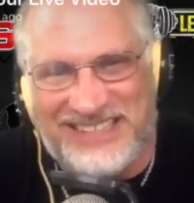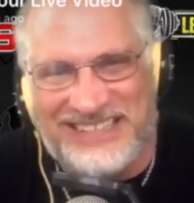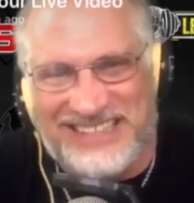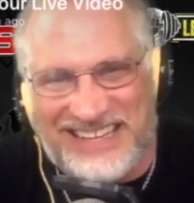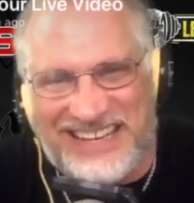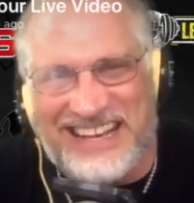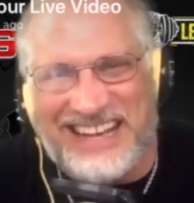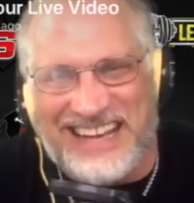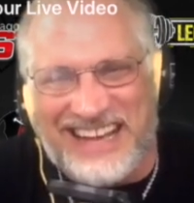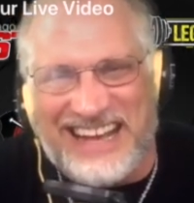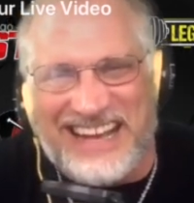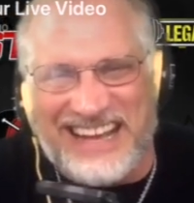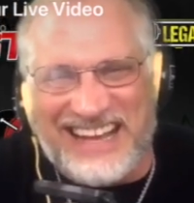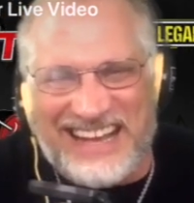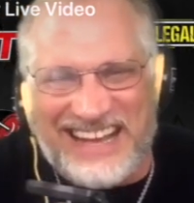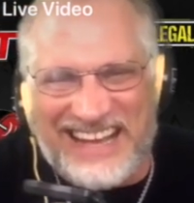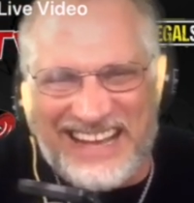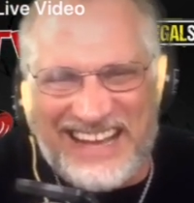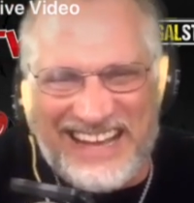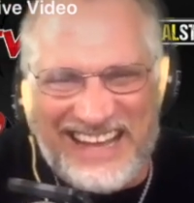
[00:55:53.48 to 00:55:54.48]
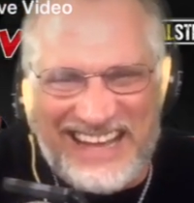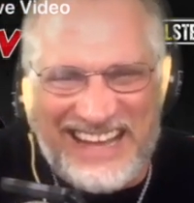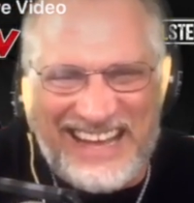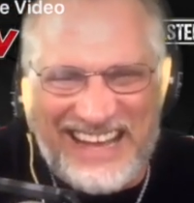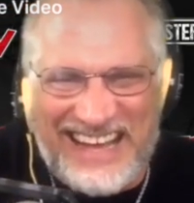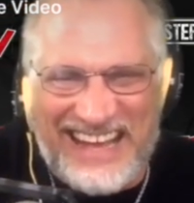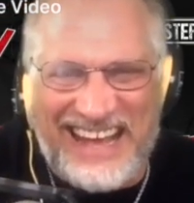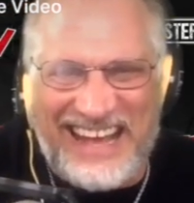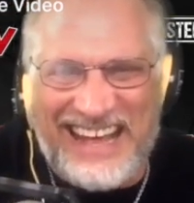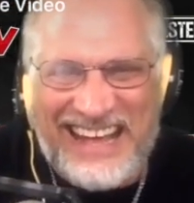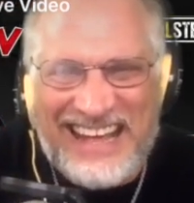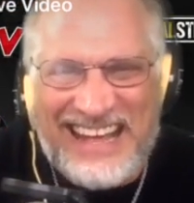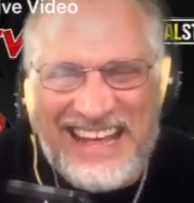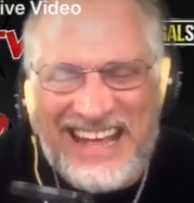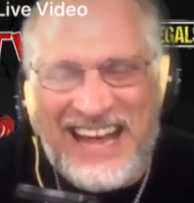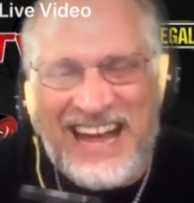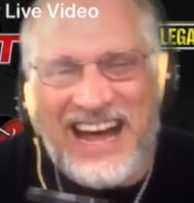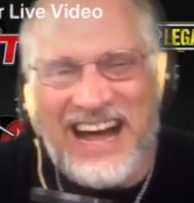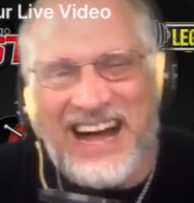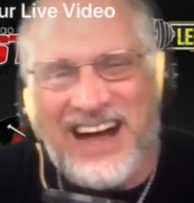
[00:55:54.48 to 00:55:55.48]
movie. I did, much. yeah, one
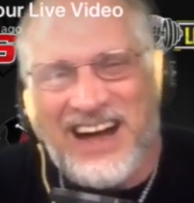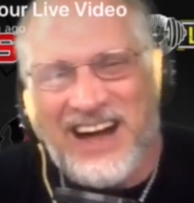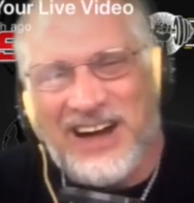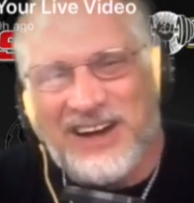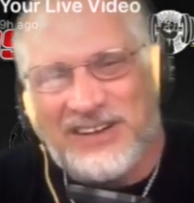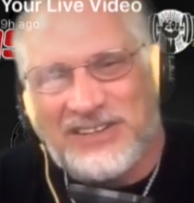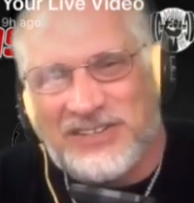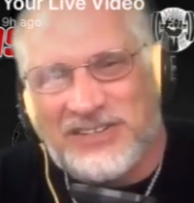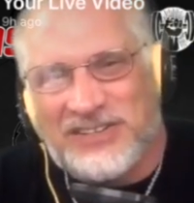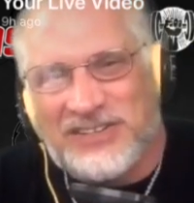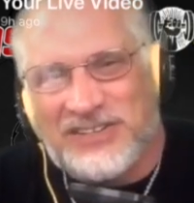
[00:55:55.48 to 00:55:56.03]
hundred percent did.